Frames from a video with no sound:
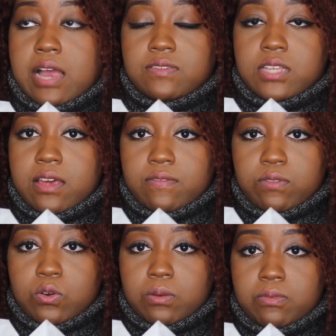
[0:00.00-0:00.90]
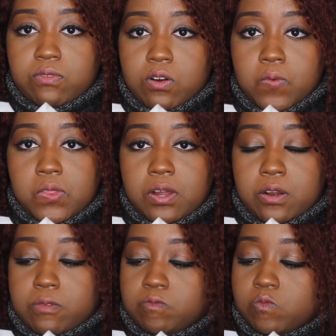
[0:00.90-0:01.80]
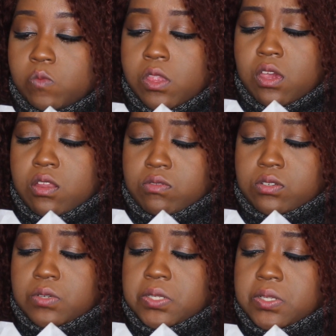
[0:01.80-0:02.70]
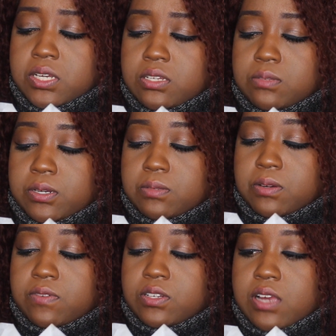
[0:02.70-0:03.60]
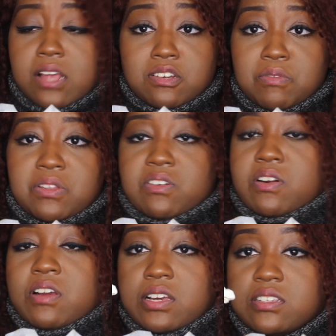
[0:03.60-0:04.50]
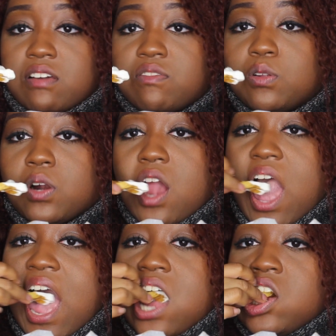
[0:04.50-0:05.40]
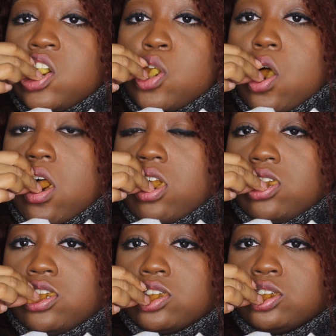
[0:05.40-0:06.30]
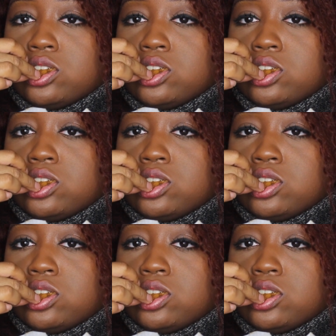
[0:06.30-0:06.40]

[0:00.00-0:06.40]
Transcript: sat floor before with her, and it was a really, really good experience. My first concert with her, I sat floor. It